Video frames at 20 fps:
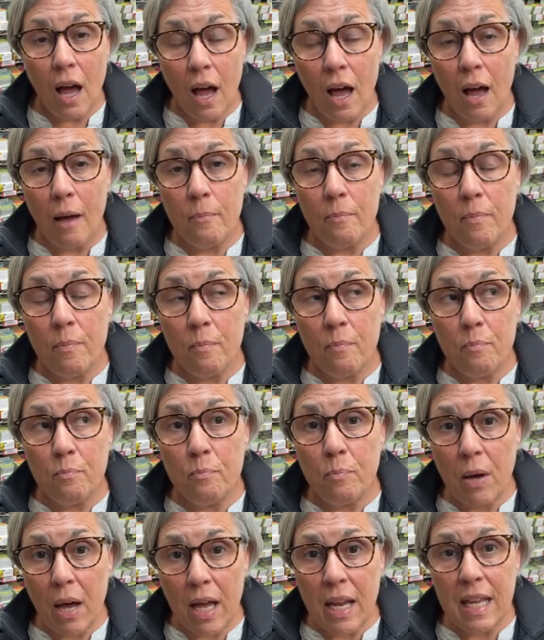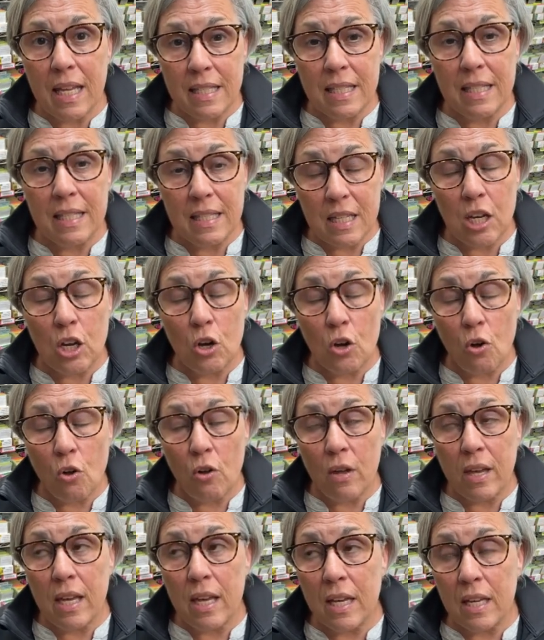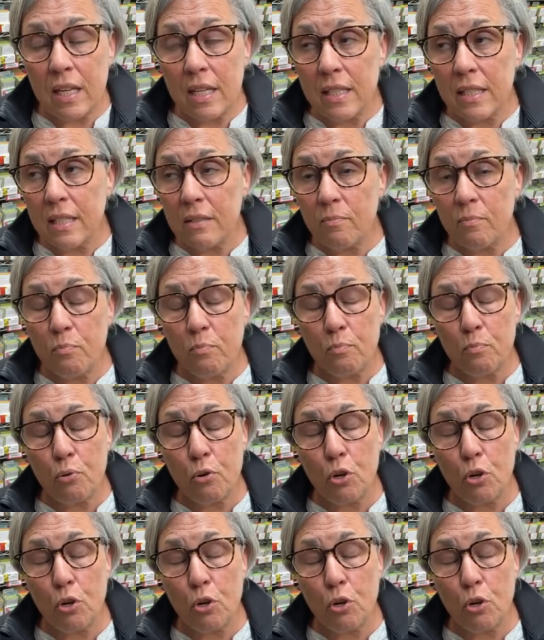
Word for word: um, but it still is